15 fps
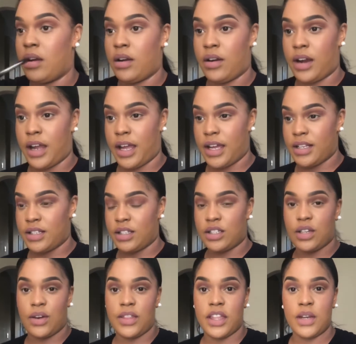All right,
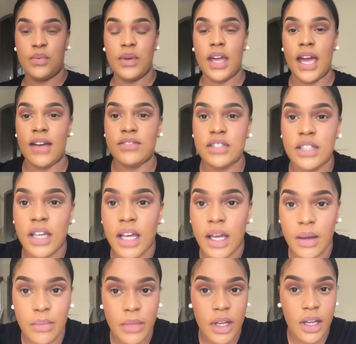so I think we have
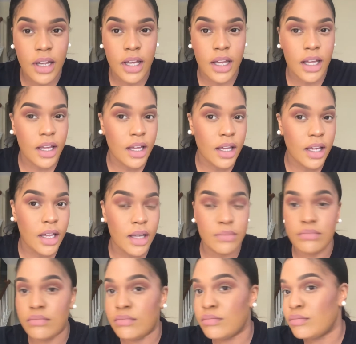some,
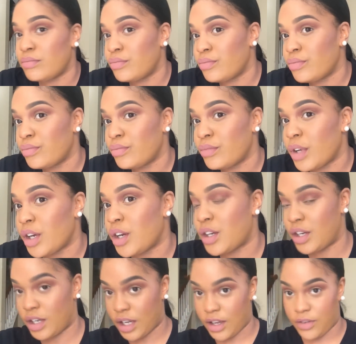a
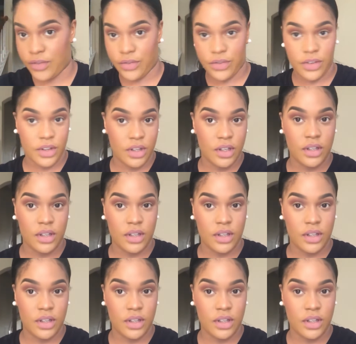good enough